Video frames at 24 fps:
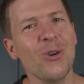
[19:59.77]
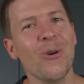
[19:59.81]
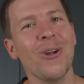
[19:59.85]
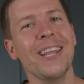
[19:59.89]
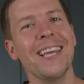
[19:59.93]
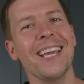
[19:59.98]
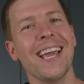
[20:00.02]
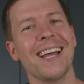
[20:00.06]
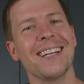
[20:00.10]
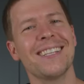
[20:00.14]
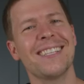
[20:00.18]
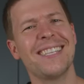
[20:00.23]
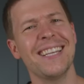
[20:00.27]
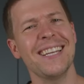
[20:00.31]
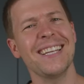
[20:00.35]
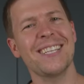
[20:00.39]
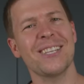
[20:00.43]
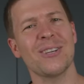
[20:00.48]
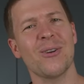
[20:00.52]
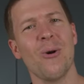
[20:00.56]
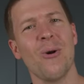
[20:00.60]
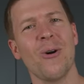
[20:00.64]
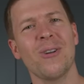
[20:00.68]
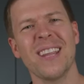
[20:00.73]
joining our
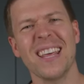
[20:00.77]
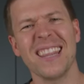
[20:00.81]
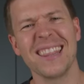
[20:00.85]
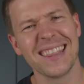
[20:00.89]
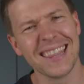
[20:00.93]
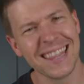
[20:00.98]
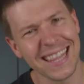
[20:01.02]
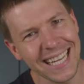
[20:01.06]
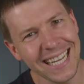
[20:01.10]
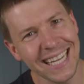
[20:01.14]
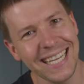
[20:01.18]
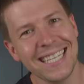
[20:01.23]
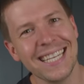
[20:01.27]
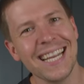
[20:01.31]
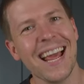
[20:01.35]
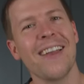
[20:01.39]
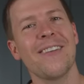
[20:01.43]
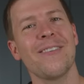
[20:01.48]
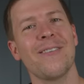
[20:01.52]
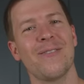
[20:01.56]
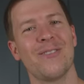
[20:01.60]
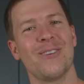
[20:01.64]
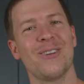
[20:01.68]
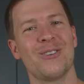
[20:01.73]
Discord, link
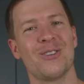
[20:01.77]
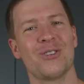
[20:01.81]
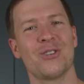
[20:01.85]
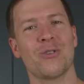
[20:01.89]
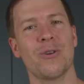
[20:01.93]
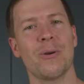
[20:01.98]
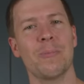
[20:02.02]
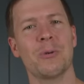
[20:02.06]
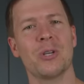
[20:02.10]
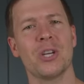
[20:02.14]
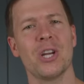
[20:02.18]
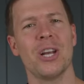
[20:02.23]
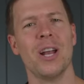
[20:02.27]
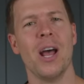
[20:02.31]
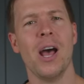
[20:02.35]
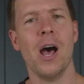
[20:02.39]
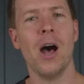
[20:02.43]
down in the description.